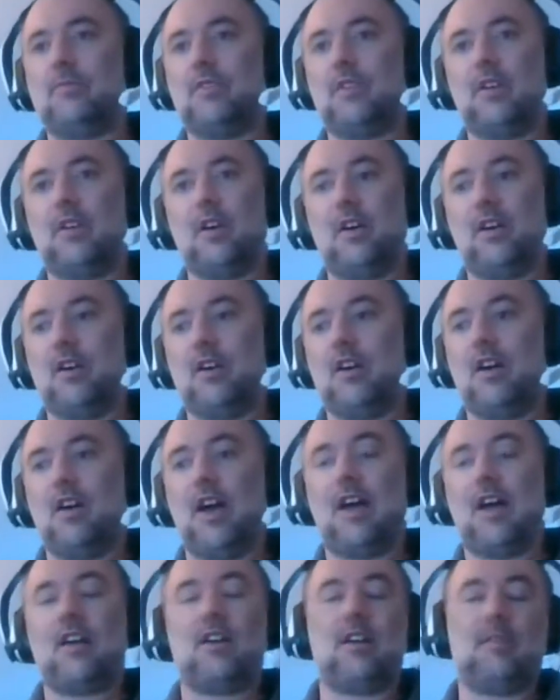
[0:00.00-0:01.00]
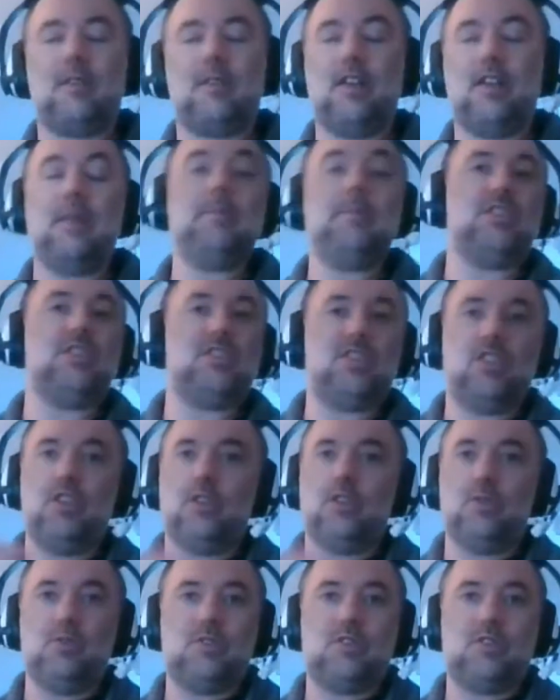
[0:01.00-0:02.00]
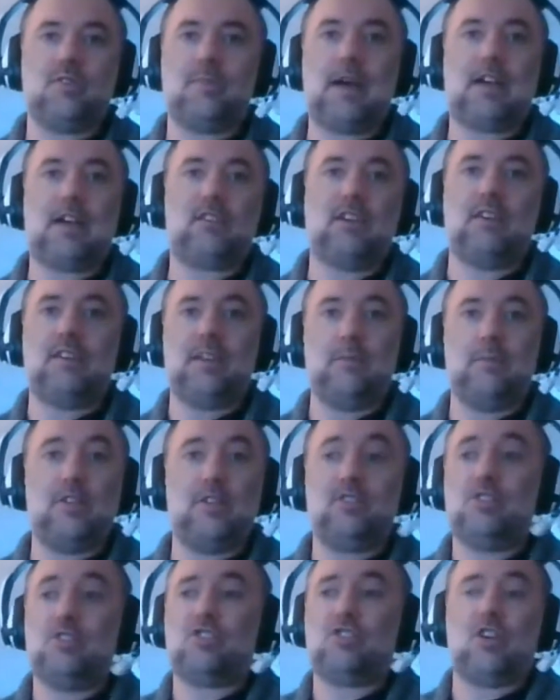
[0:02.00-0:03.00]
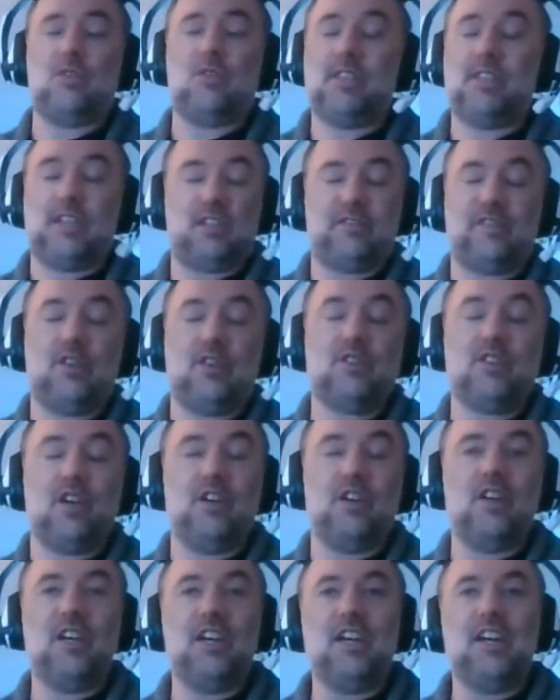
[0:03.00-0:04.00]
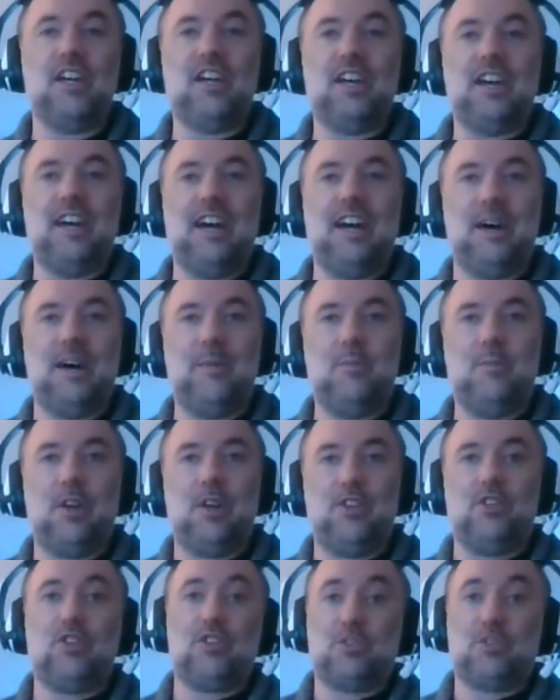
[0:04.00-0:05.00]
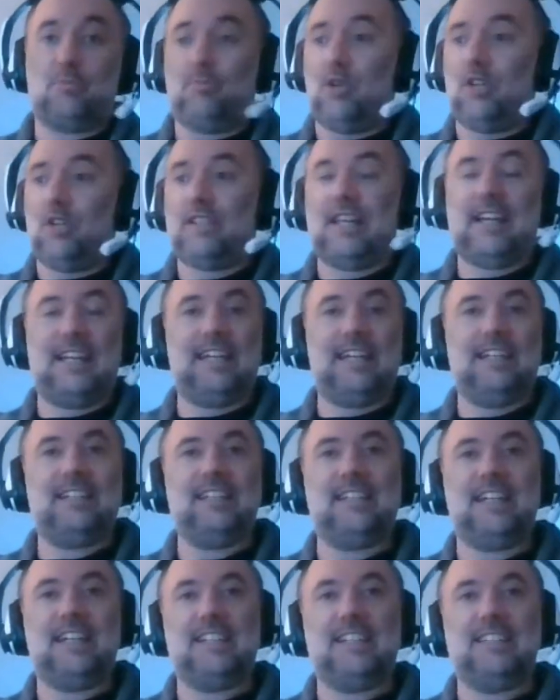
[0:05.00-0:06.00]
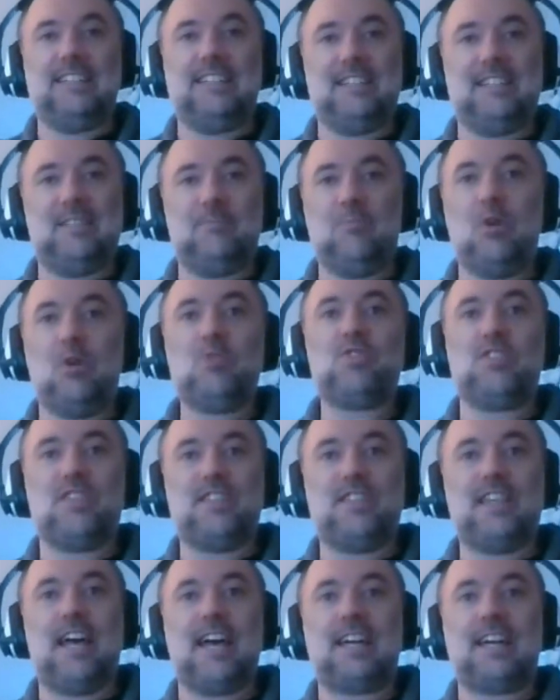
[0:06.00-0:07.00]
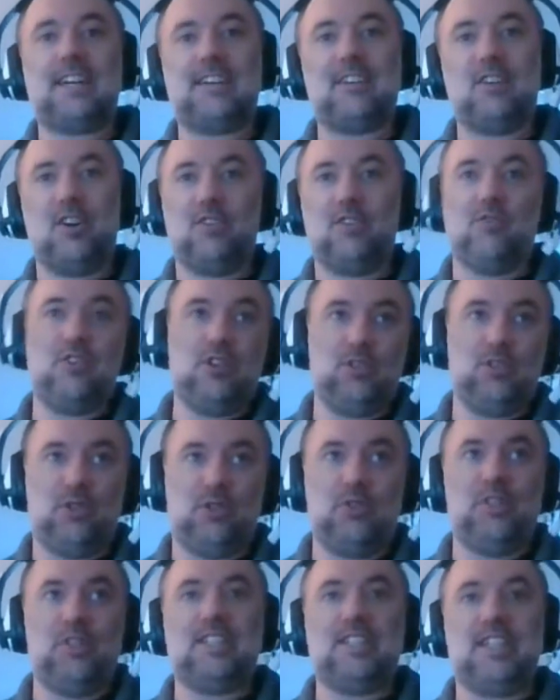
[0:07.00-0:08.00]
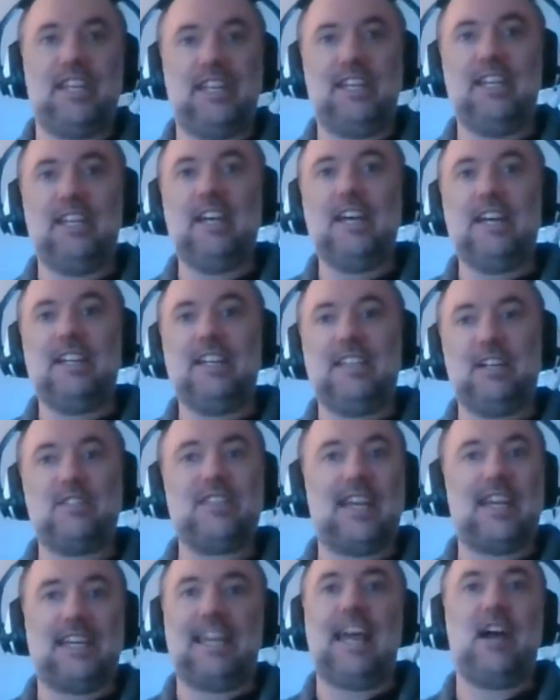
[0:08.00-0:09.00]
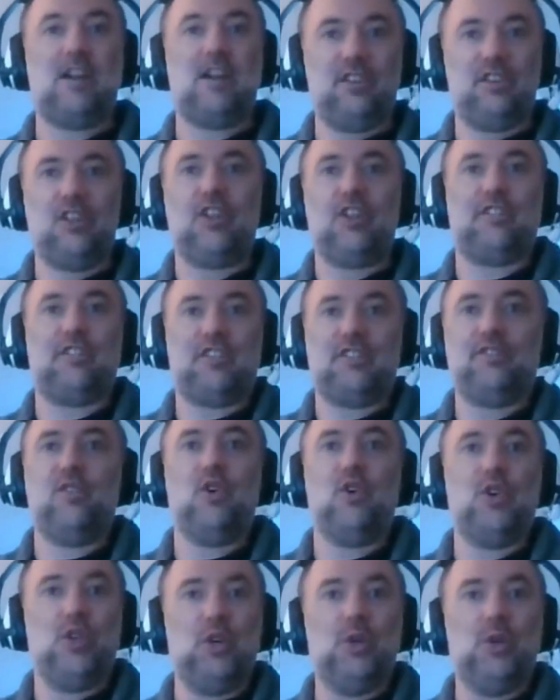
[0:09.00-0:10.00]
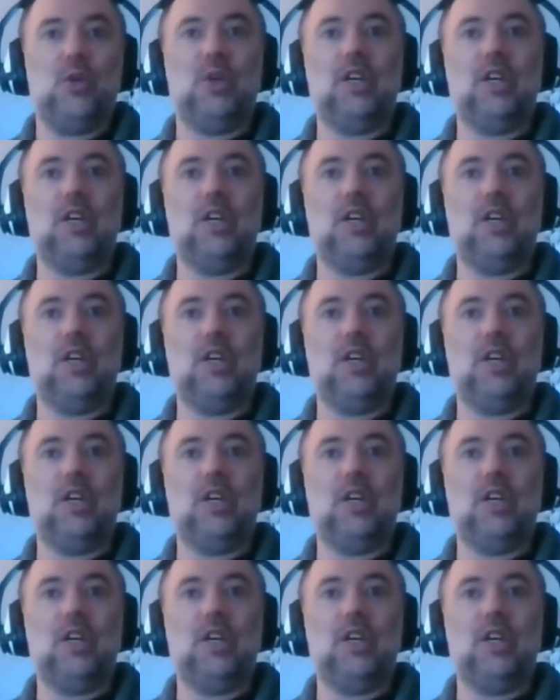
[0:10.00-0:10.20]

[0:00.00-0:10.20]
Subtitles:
an image to use, a background image, just go and take a photo. And you can just plug that in, and most of the tech, Unreal, Unity, they'll take care of a lot of it for you.